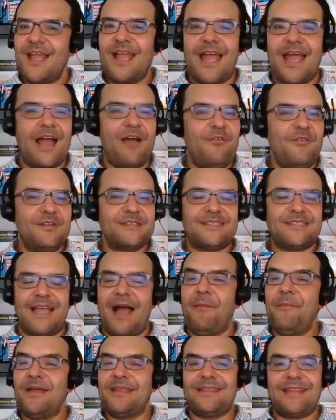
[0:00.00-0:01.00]

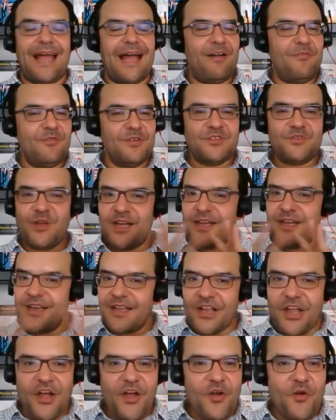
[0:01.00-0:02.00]
that was ready to
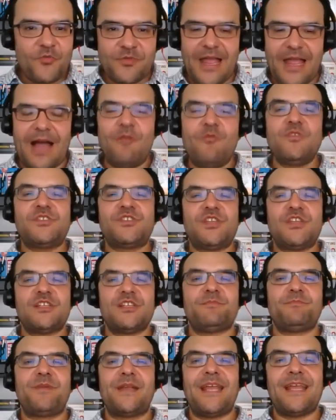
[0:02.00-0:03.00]
go. That was
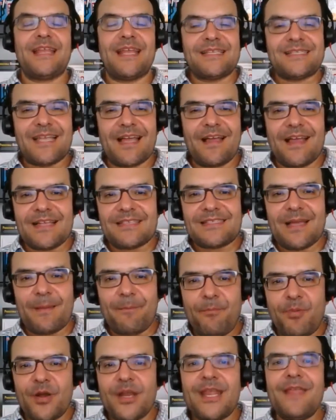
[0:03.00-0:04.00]
just, but again, it's
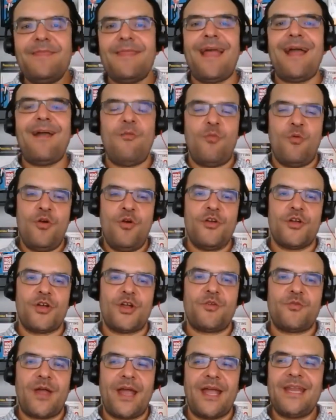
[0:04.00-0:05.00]
that putting in that
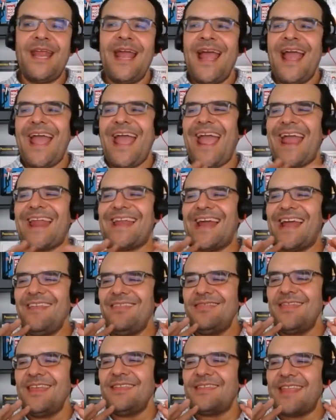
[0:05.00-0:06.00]
work, right? And I
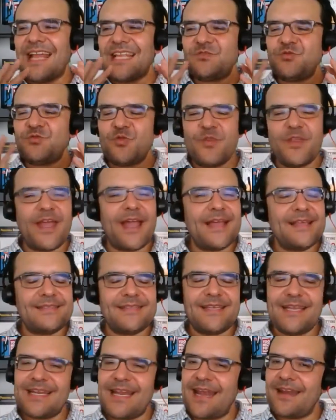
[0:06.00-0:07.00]
think that's where the
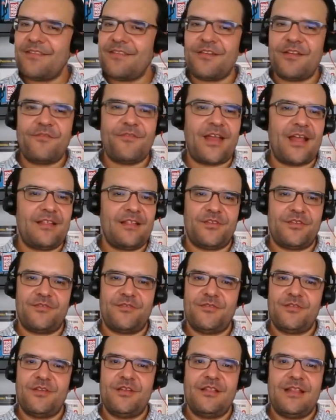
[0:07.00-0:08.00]
ISA can add a ton of value,
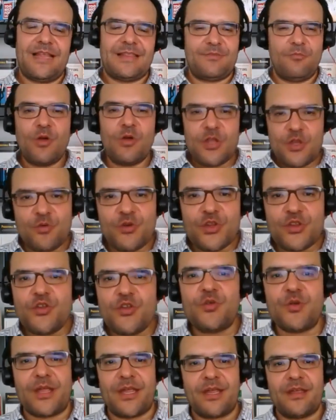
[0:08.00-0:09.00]
like what you were
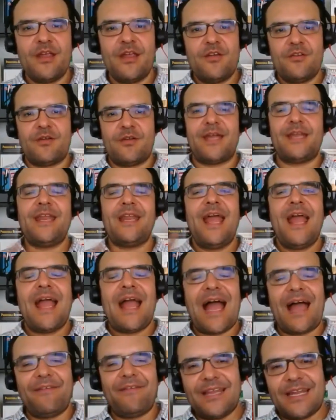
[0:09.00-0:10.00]
doing, right?
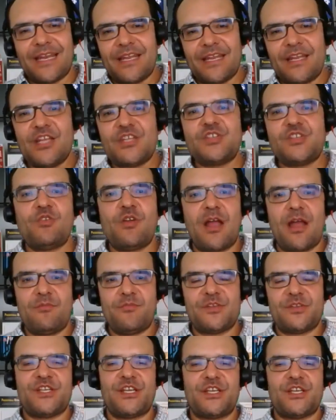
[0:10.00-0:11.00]
Having that initial
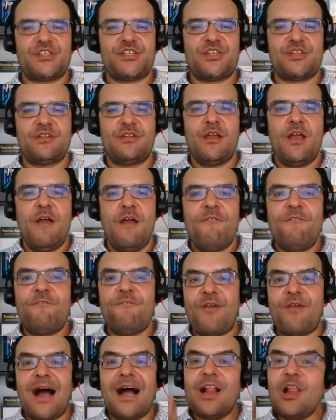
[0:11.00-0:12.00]
conversation,
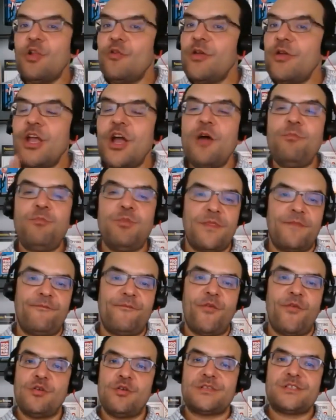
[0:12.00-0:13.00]
following up with
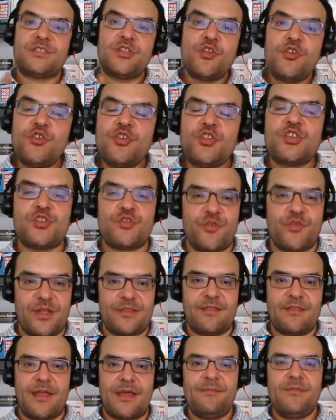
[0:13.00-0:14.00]
folks,
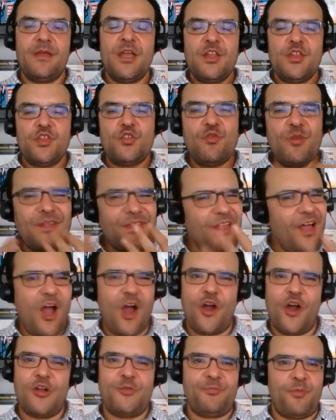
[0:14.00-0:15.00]
nurturing them, doing the
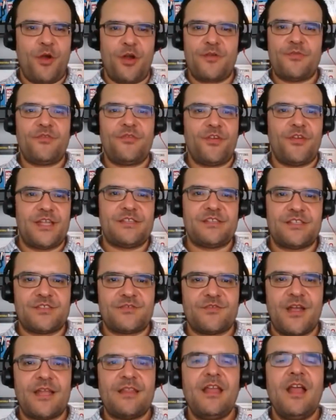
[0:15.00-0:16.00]
hard part for
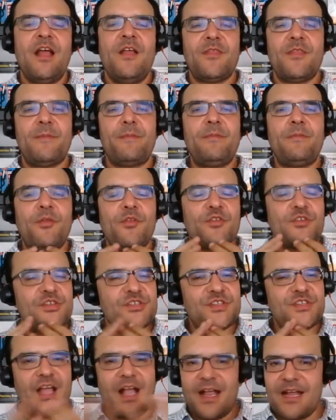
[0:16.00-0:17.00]
agents, right? The people that you're
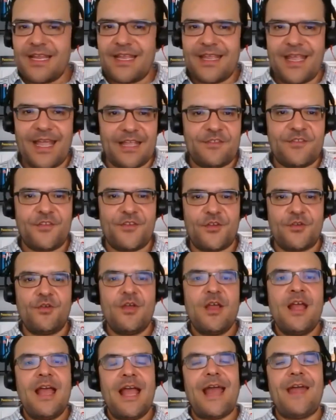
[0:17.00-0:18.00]
just not going to get to.
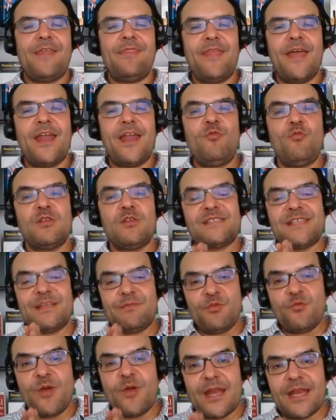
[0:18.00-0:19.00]
And then once they
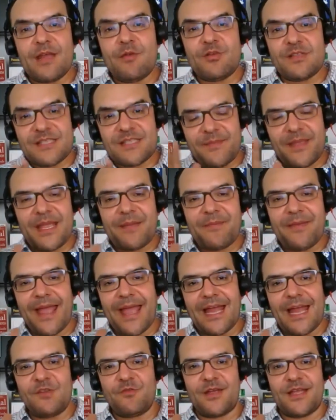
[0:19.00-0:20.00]
were ready, once they became a
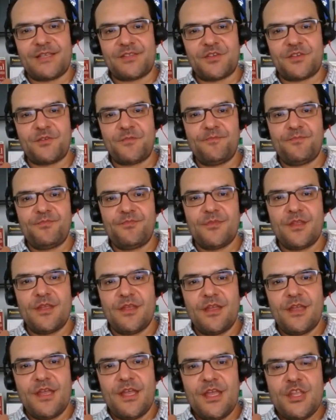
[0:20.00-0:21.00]
hand raiser,
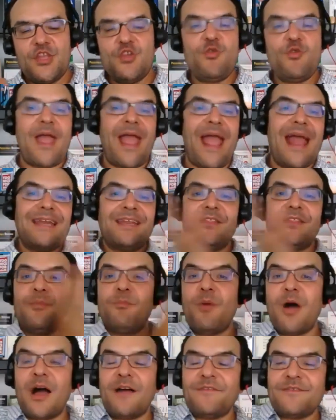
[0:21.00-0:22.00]
you handed
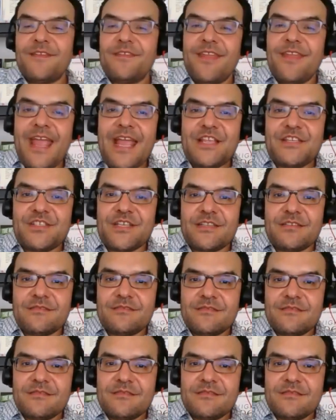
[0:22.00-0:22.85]
them off to the agent.